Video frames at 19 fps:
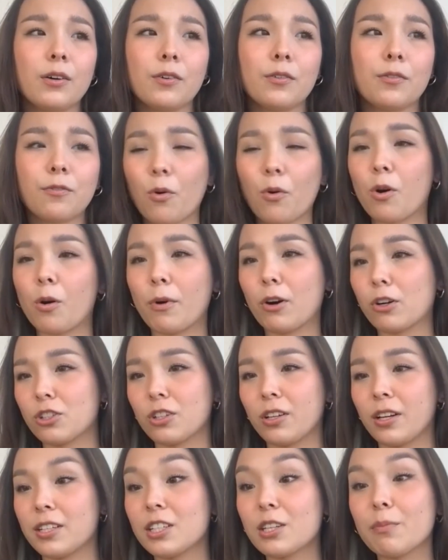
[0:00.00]
for
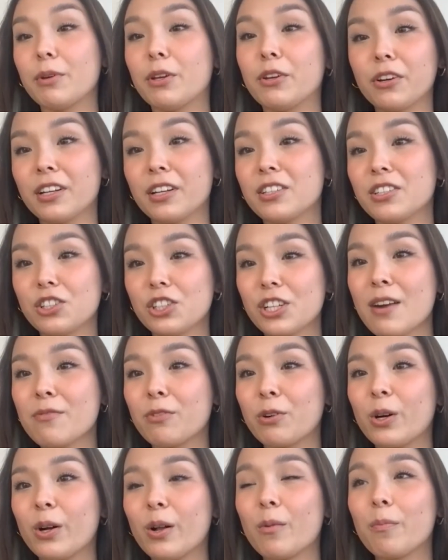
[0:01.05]
marginalized communities in
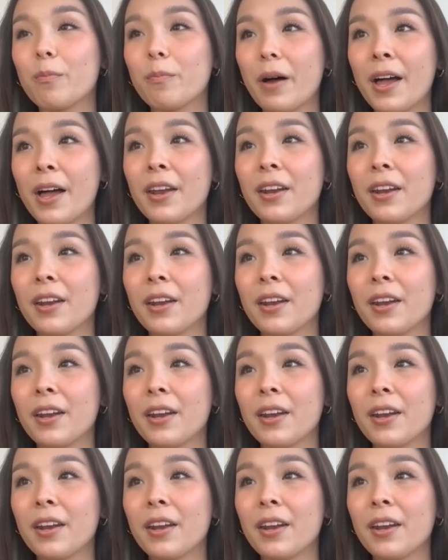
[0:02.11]
general, but